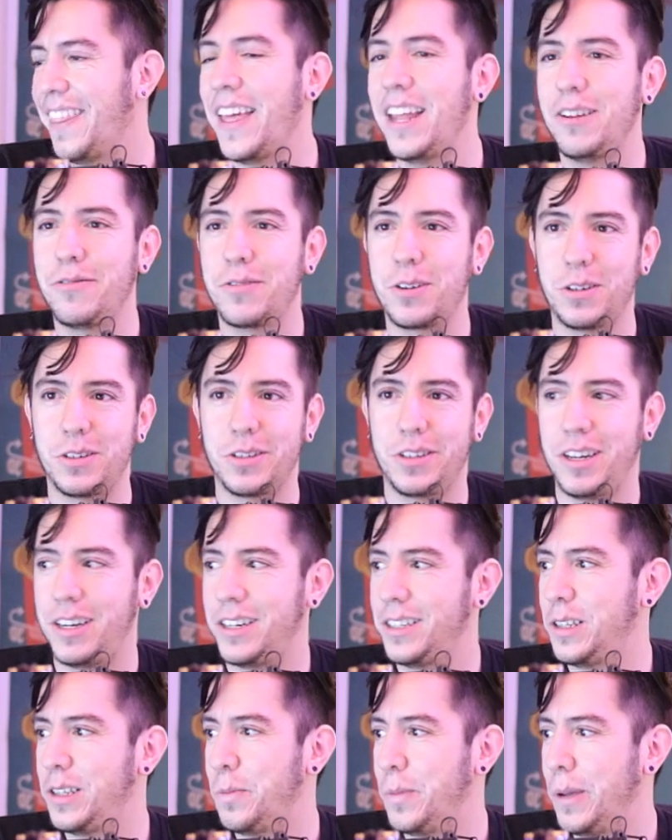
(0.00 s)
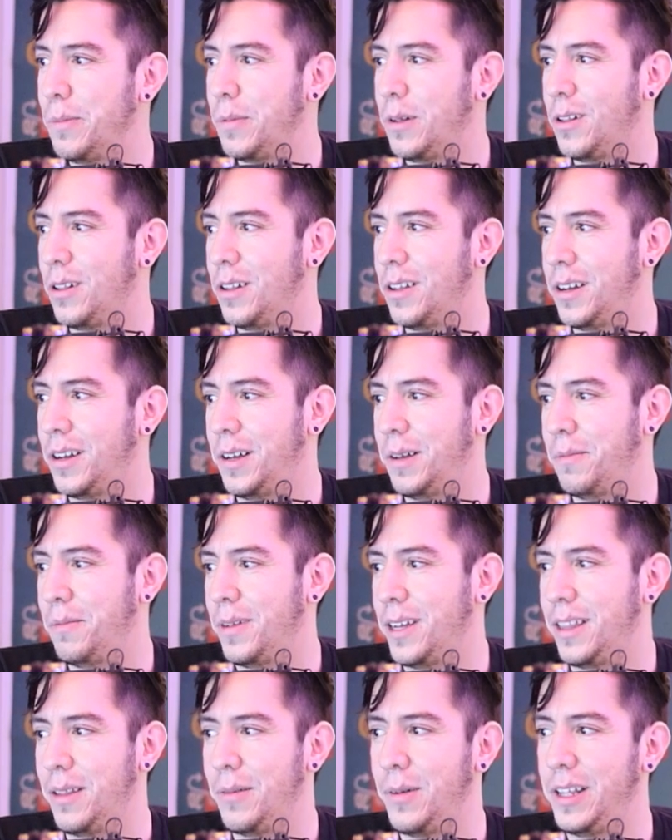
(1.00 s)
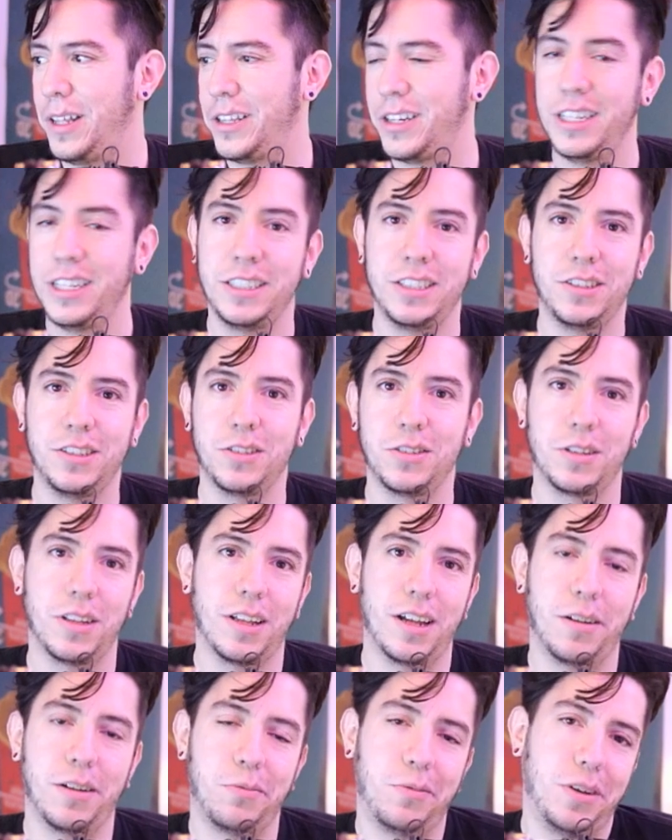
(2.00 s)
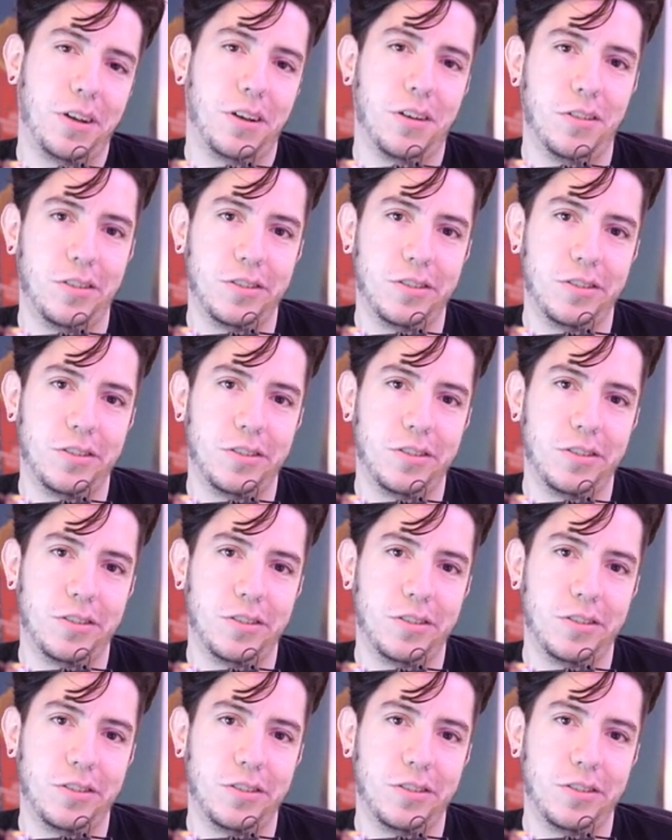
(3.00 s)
And then of course there is the people at the Blender Institute that we